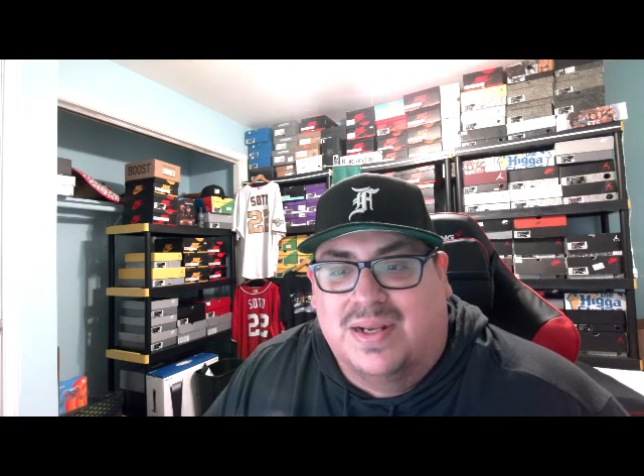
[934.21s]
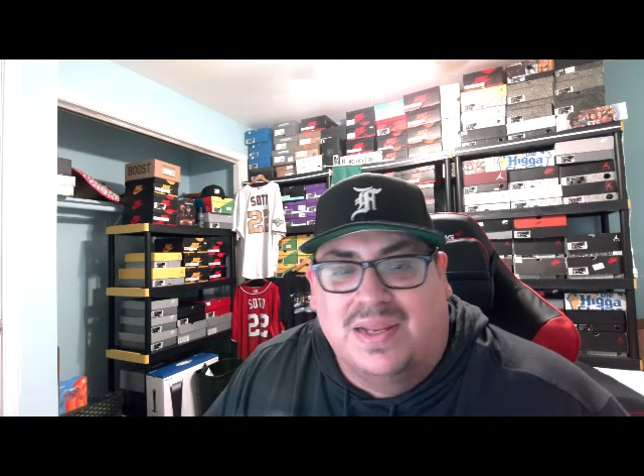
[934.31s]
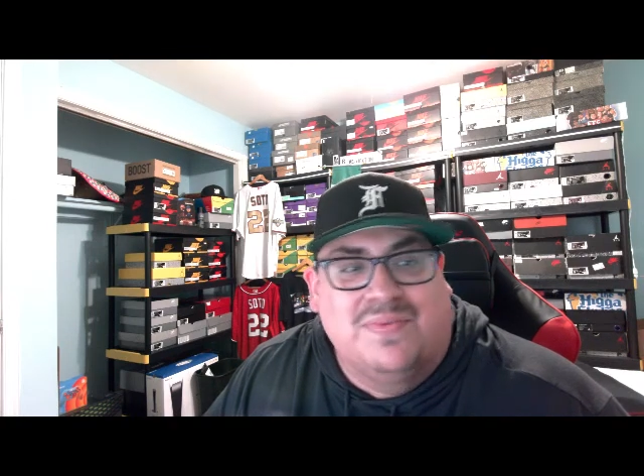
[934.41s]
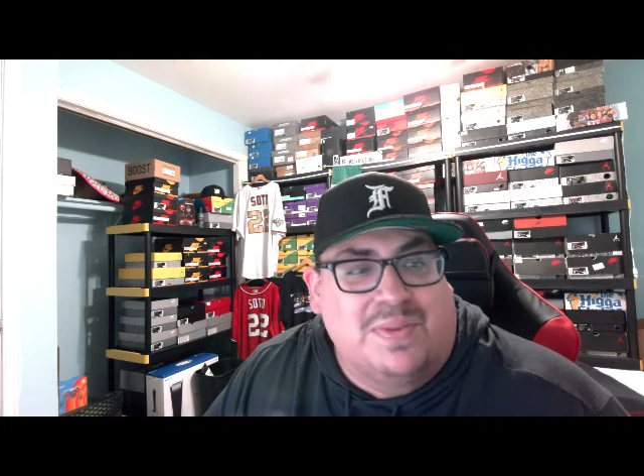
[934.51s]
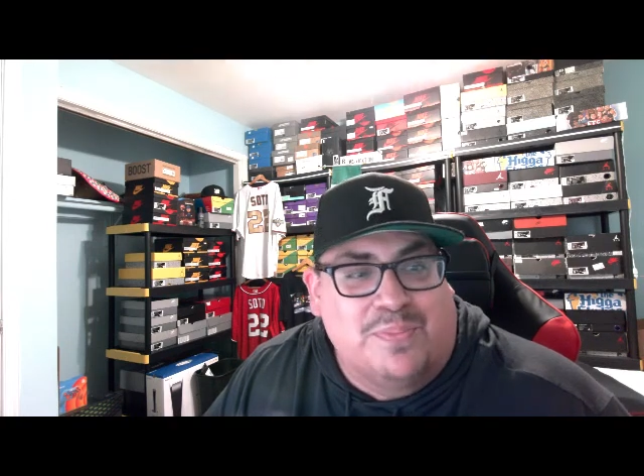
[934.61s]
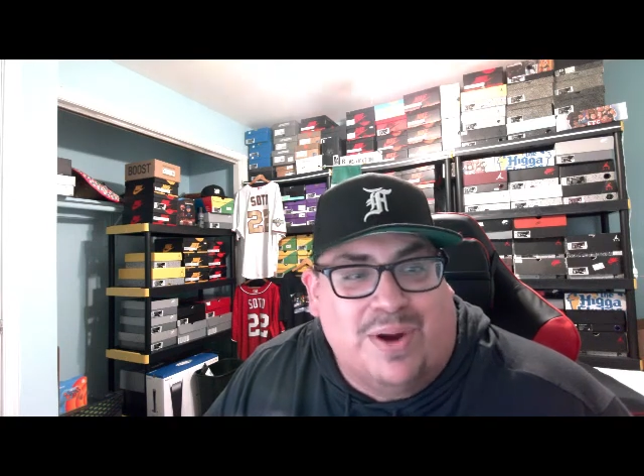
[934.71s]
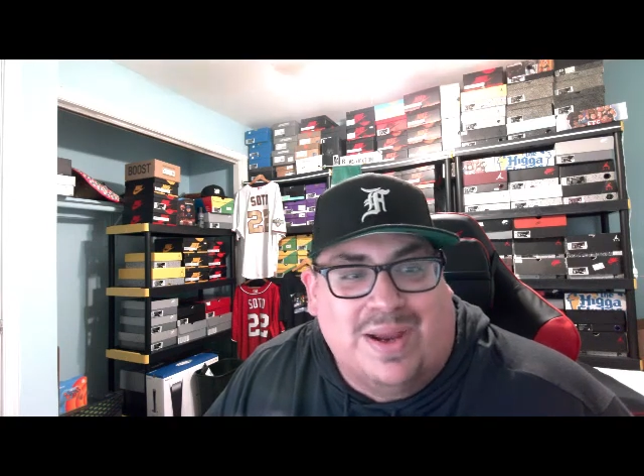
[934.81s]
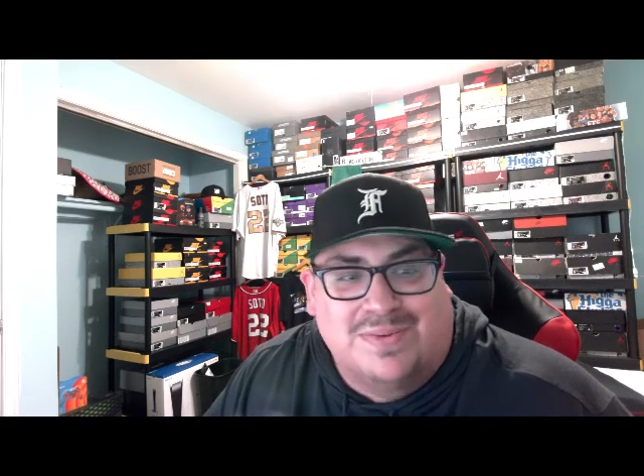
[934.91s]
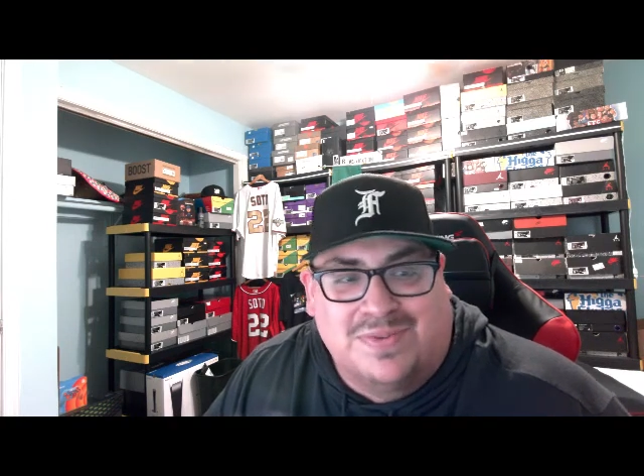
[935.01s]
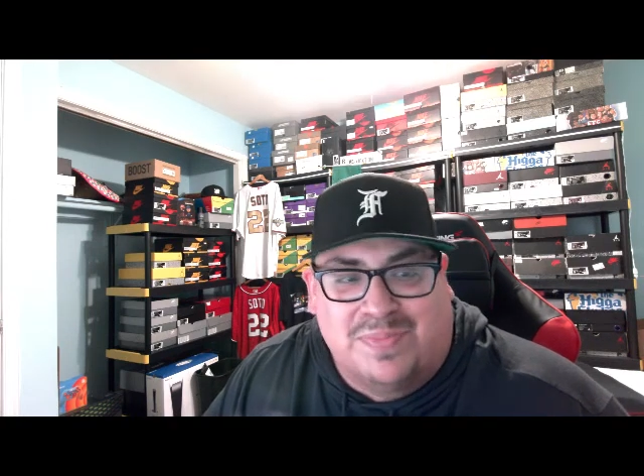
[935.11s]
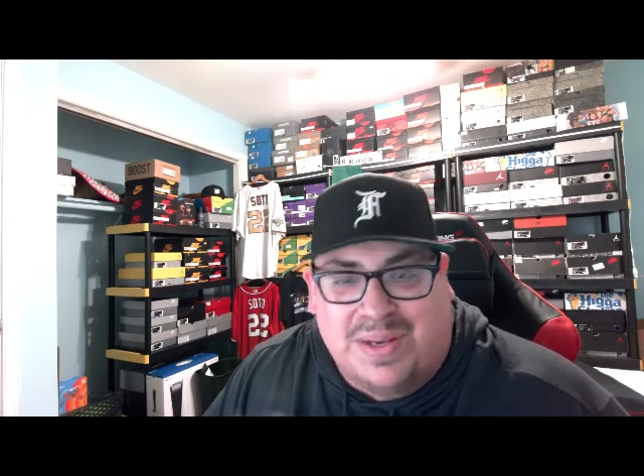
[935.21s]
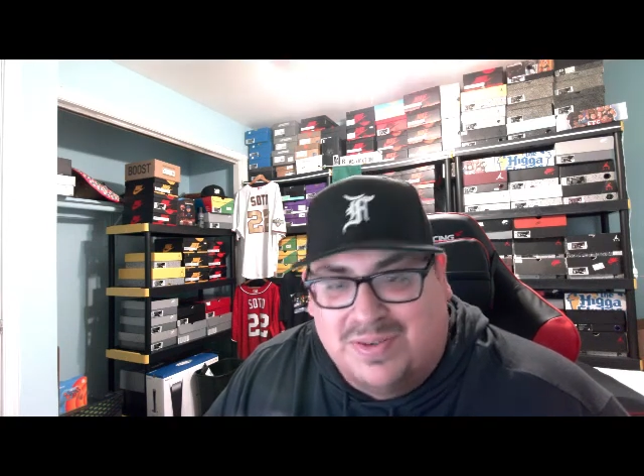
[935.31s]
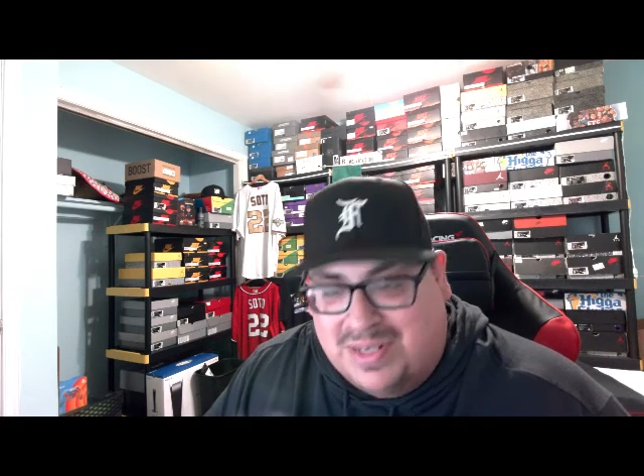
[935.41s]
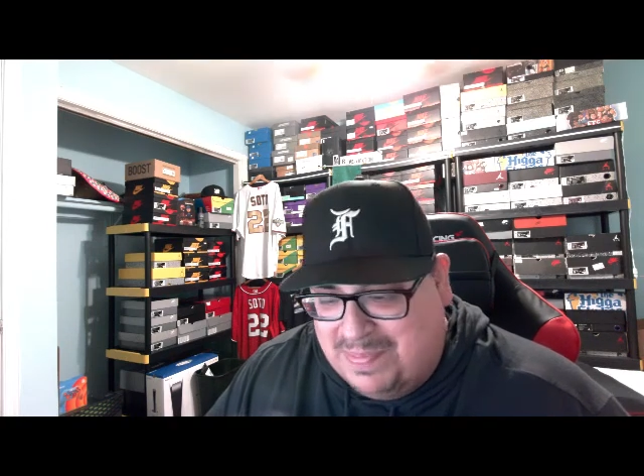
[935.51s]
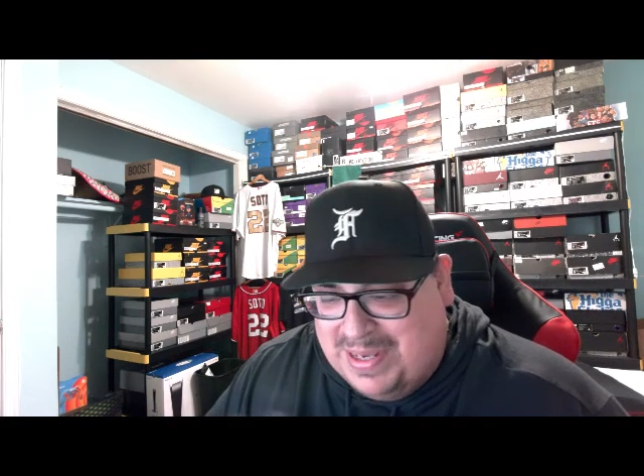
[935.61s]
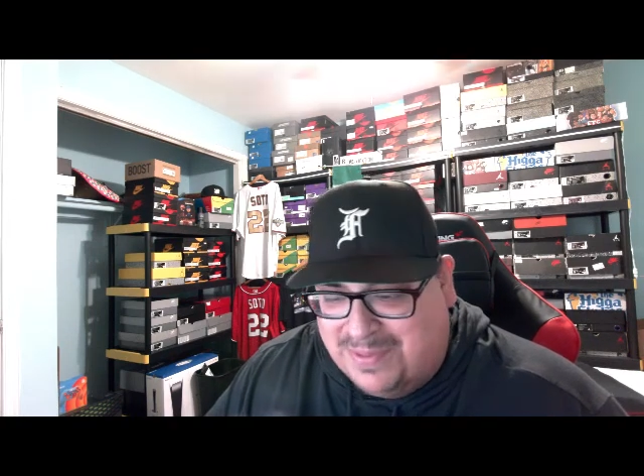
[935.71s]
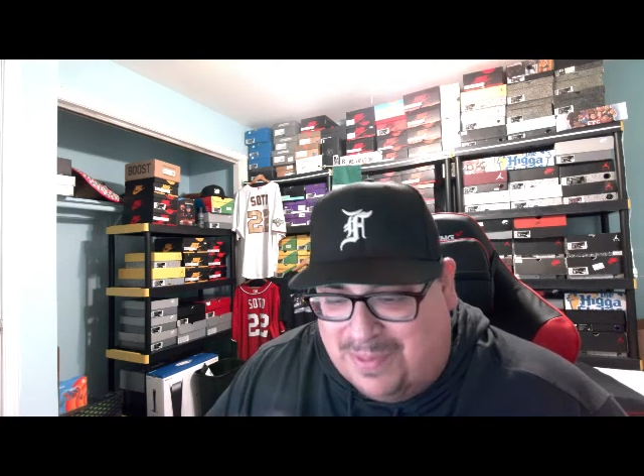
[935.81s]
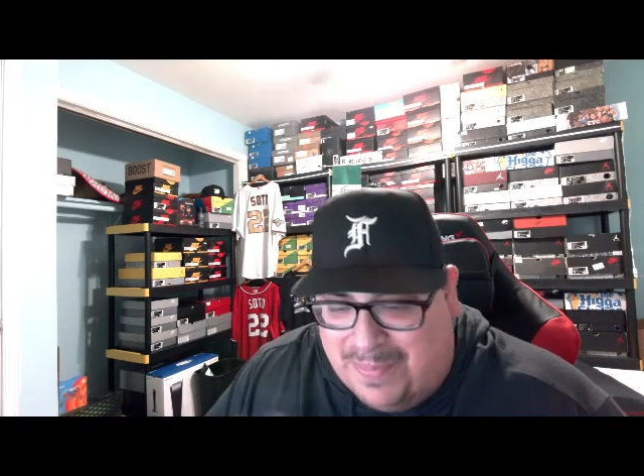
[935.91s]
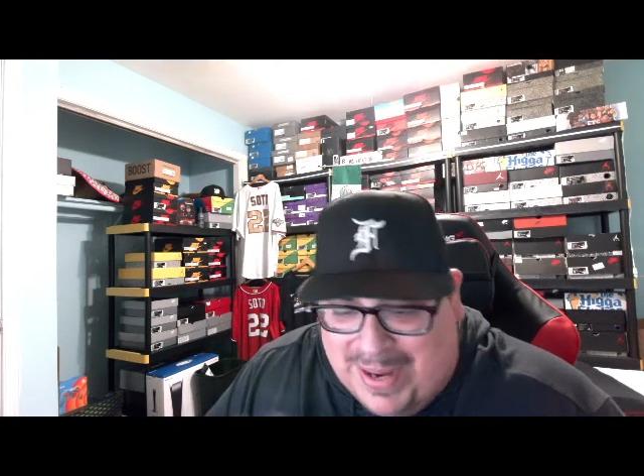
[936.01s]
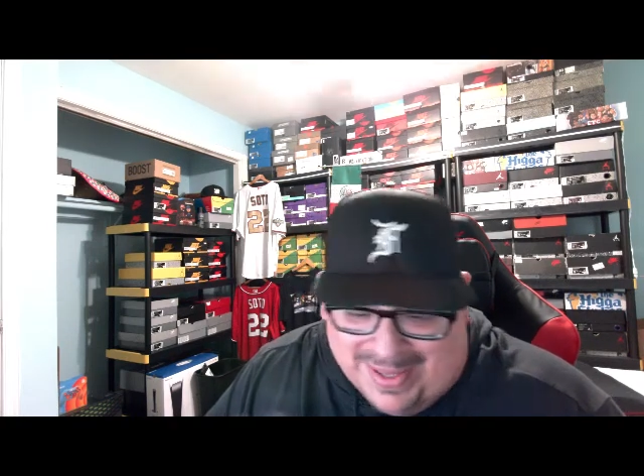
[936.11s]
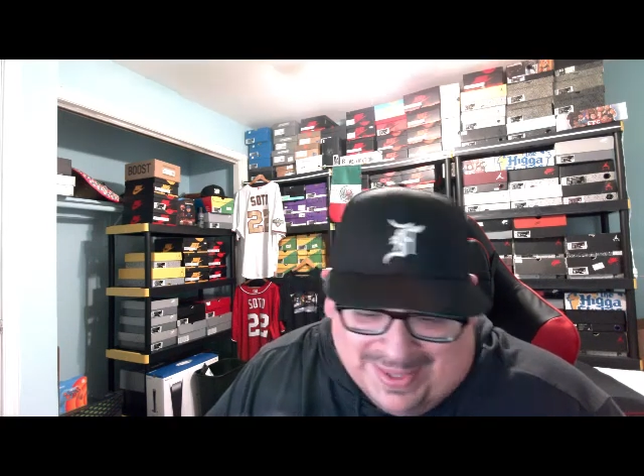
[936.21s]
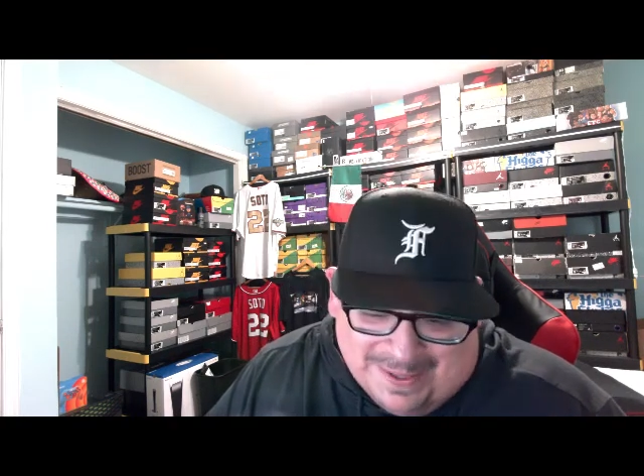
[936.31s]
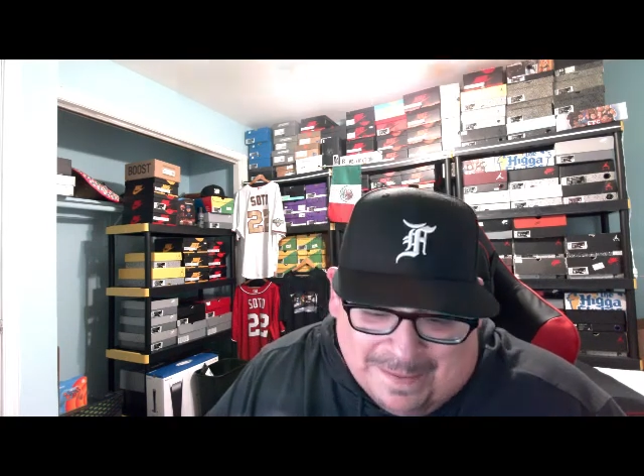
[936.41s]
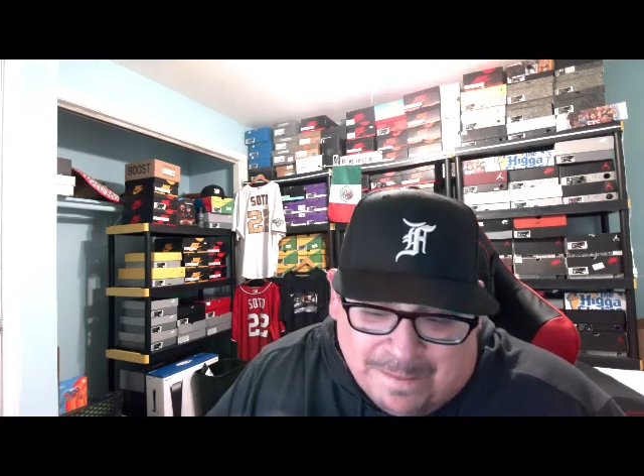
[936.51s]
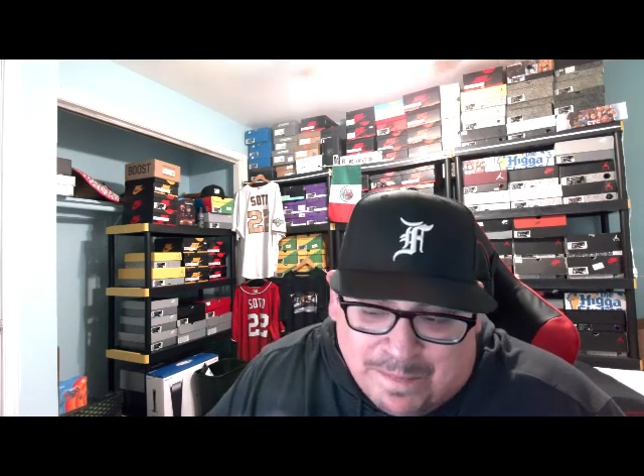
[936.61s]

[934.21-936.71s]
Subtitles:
Cleveland Browns of Major League Baseball back then.